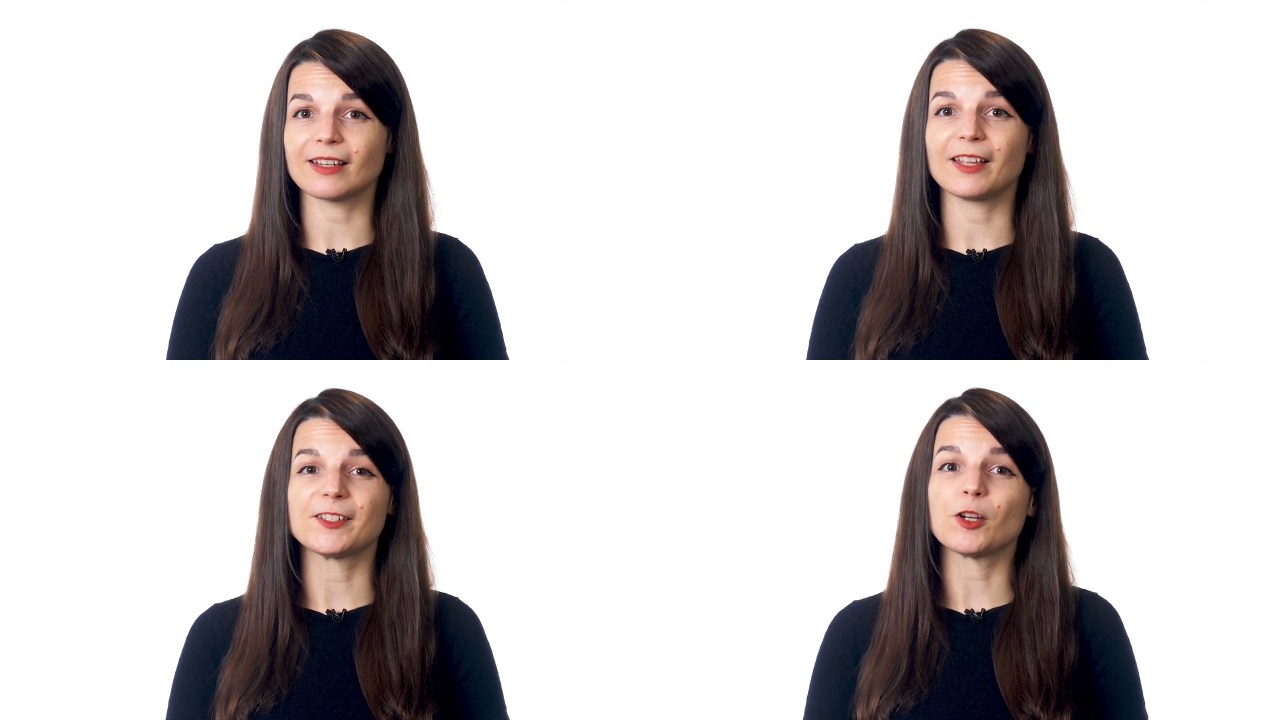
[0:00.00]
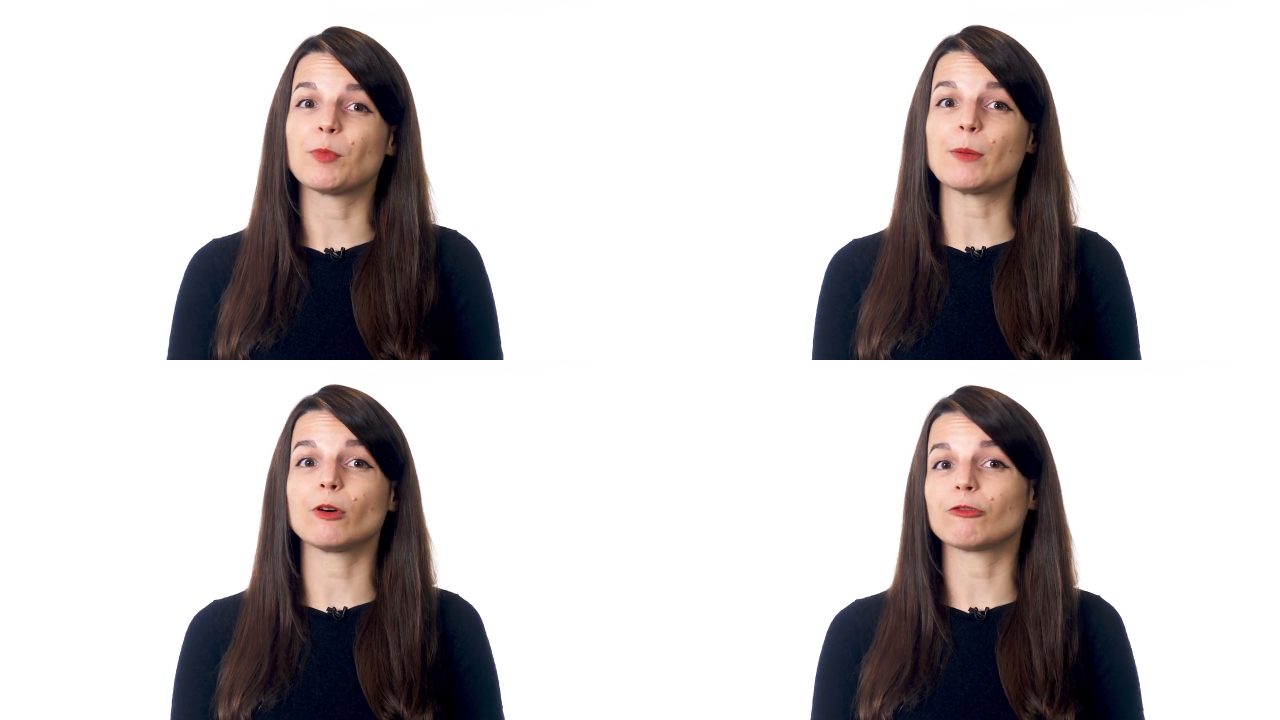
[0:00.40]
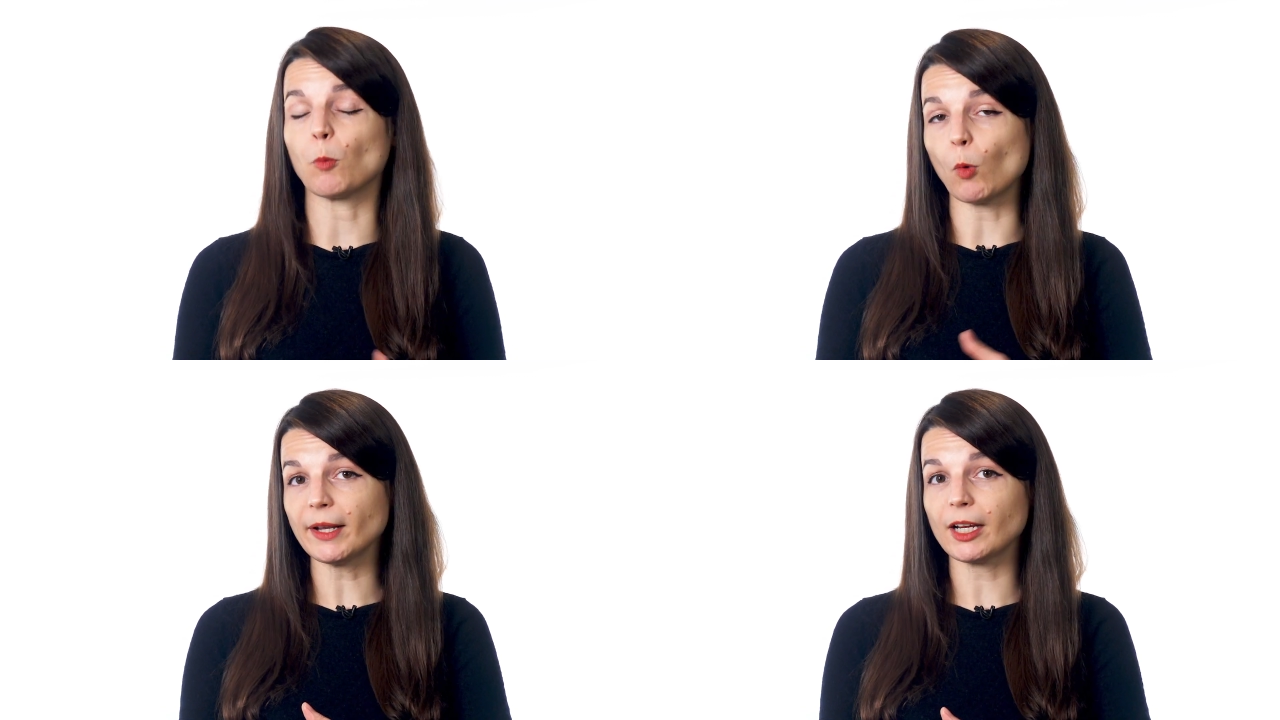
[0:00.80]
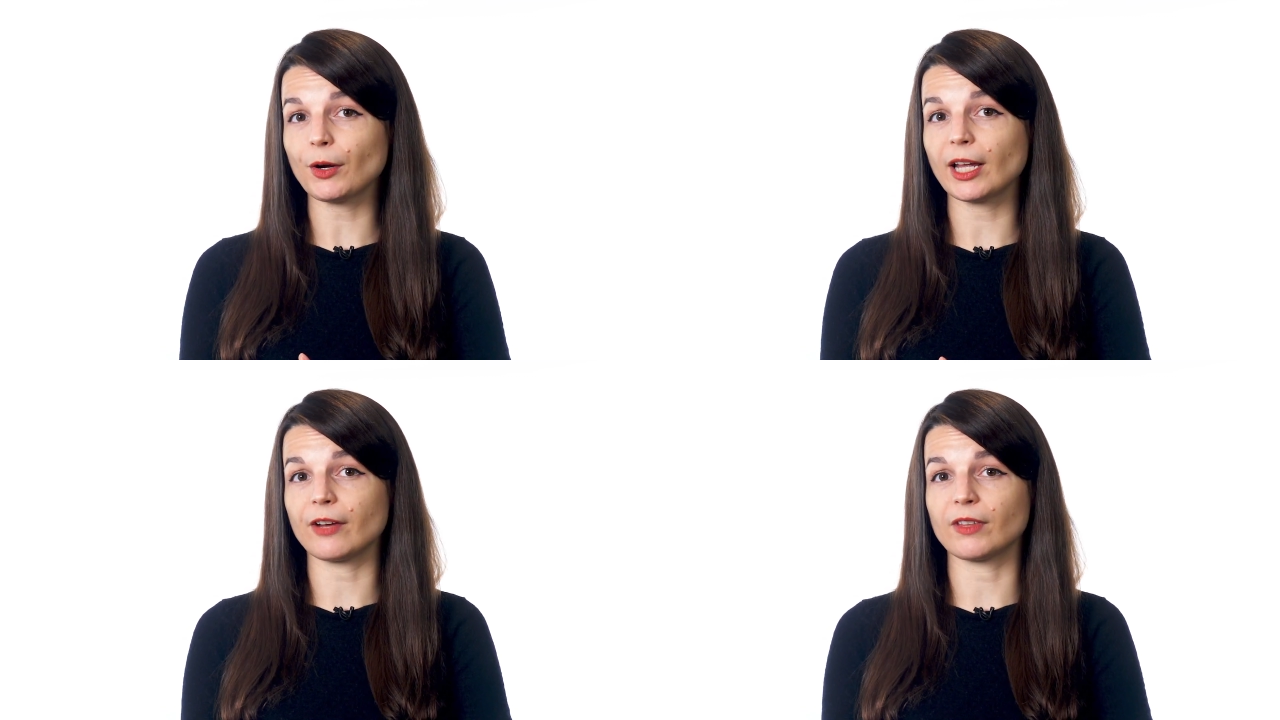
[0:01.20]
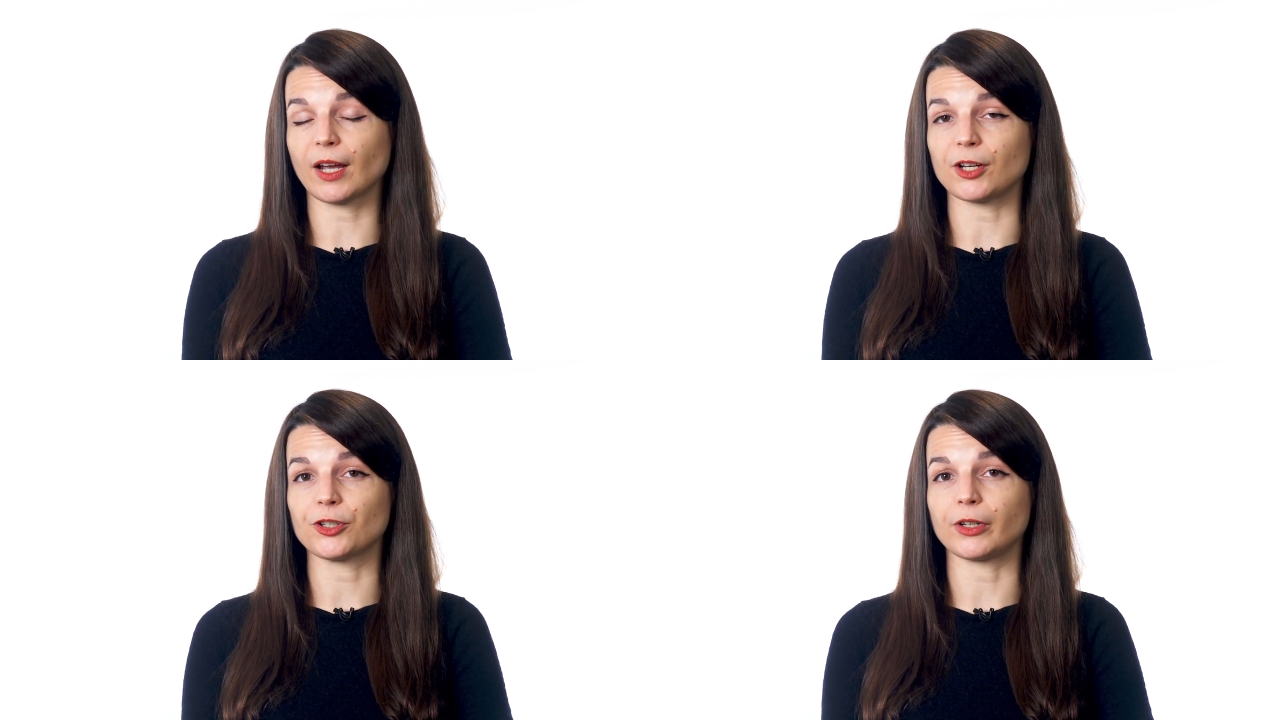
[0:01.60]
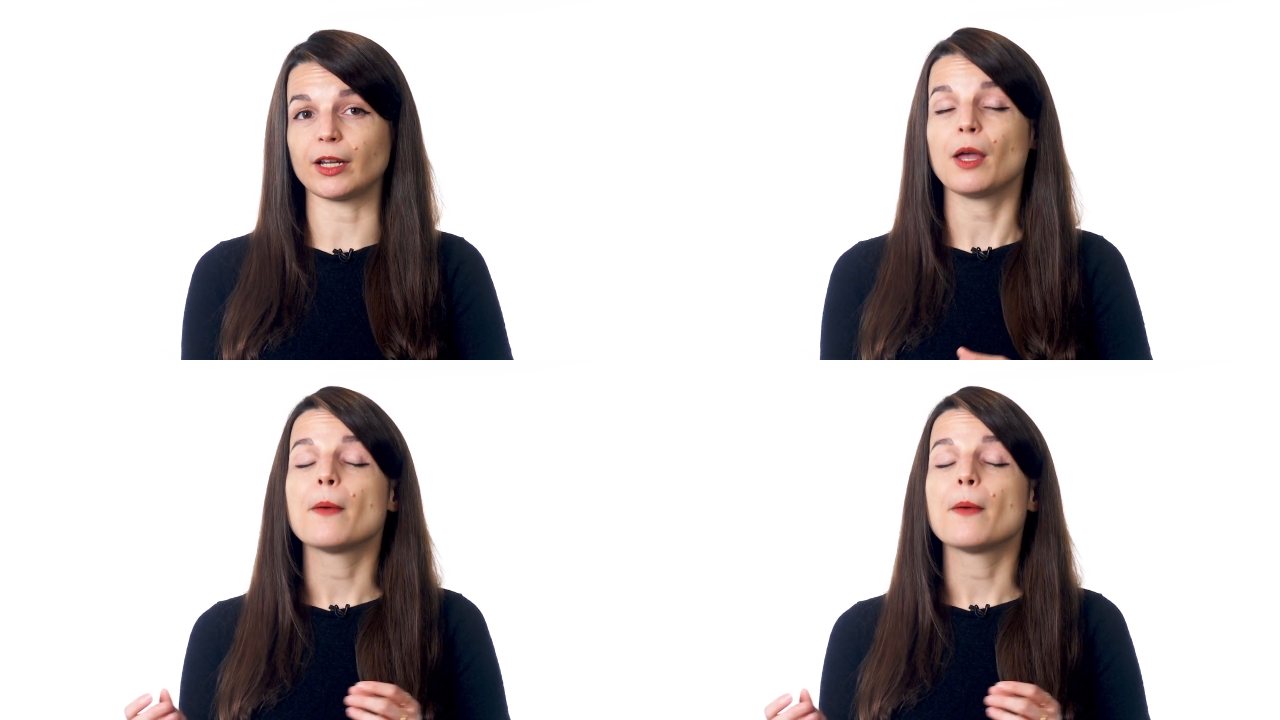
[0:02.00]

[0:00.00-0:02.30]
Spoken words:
and so people from one area of the country